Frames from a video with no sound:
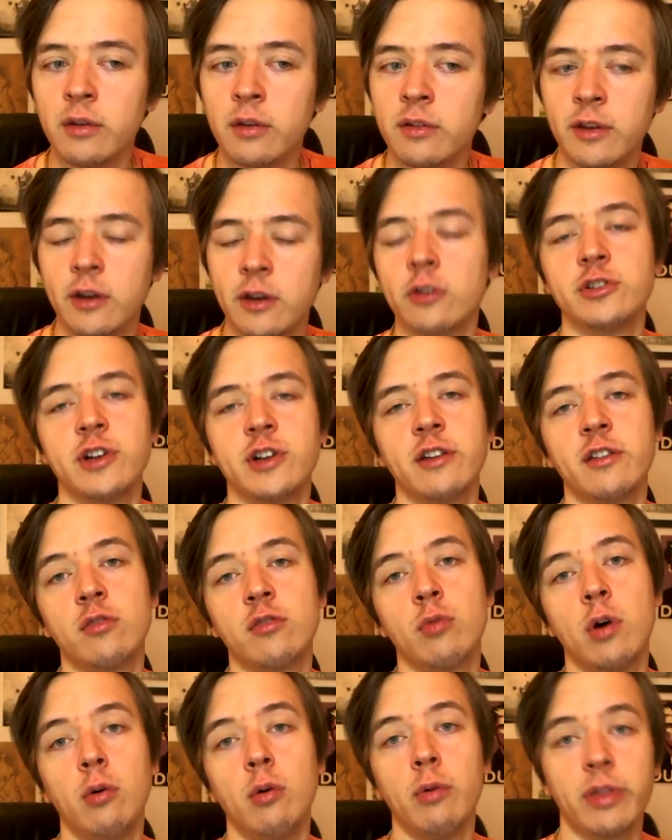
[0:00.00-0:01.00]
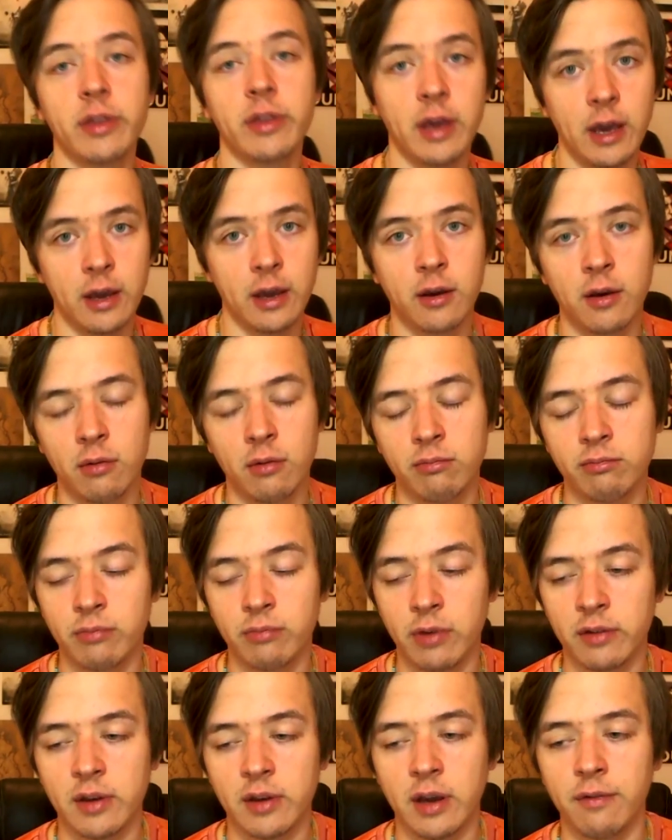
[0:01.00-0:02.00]
Synergizes well with Kick,
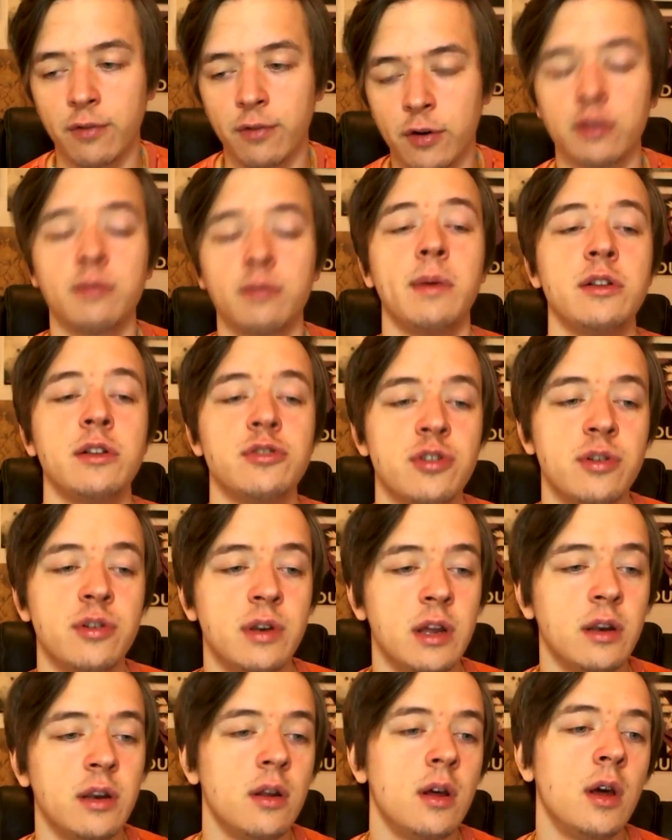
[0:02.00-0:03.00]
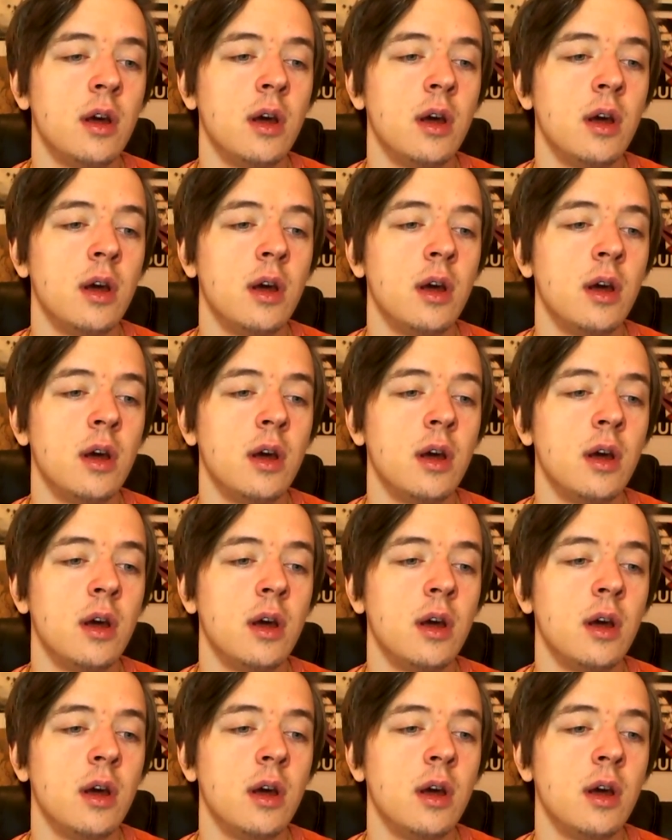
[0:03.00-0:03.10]
as I first mentioned it.